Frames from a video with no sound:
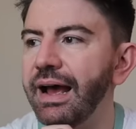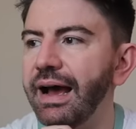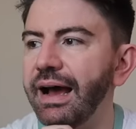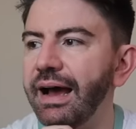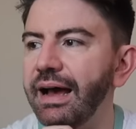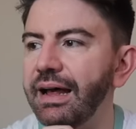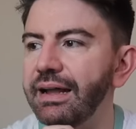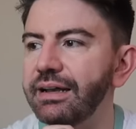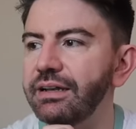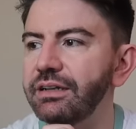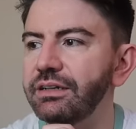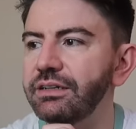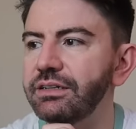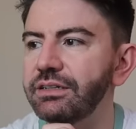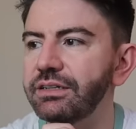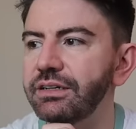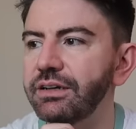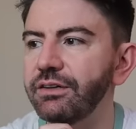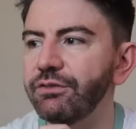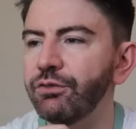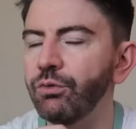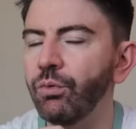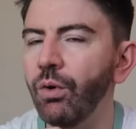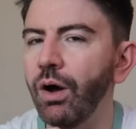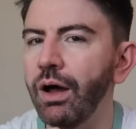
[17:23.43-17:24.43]
And
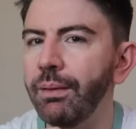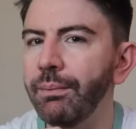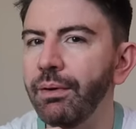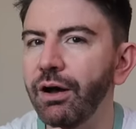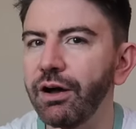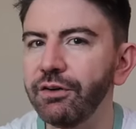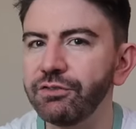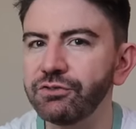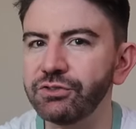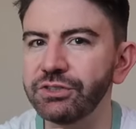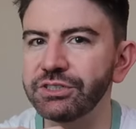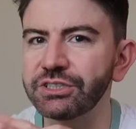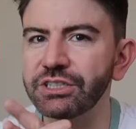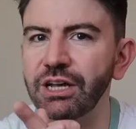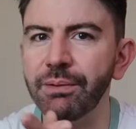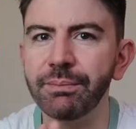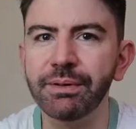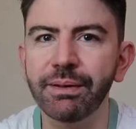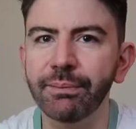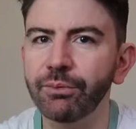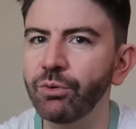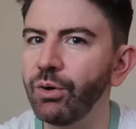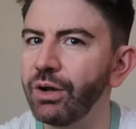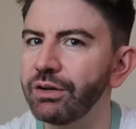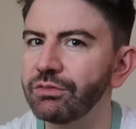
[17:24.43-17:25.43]
for what I'm after, it's coming
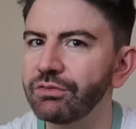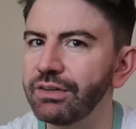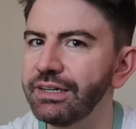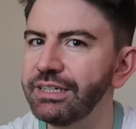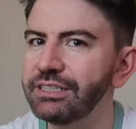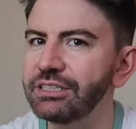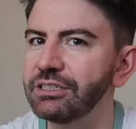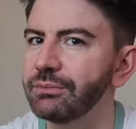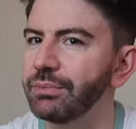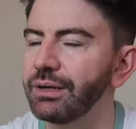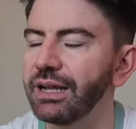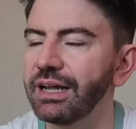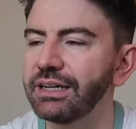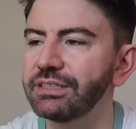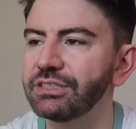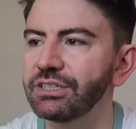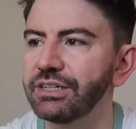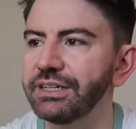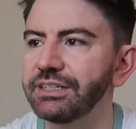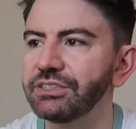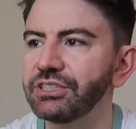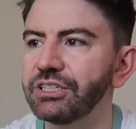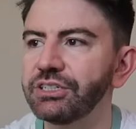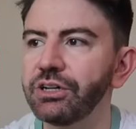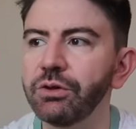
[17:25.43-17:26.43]
up quite reasonable
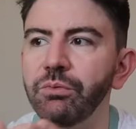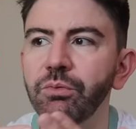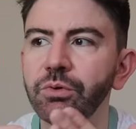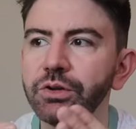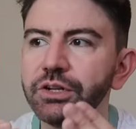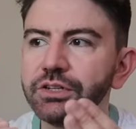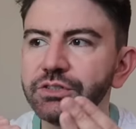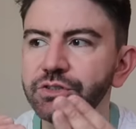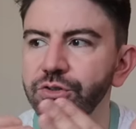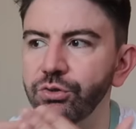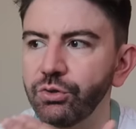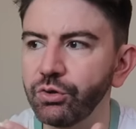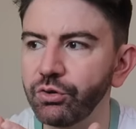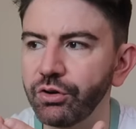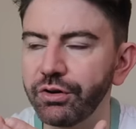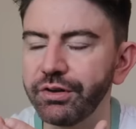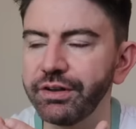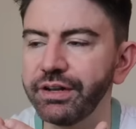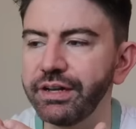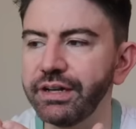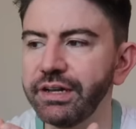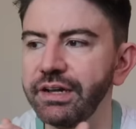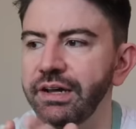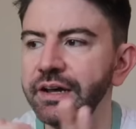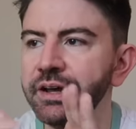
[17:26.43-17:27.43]
actually, because I don't want a door on
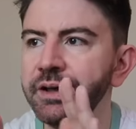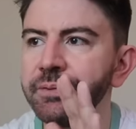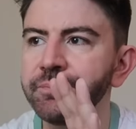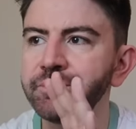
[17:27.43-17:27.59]
it.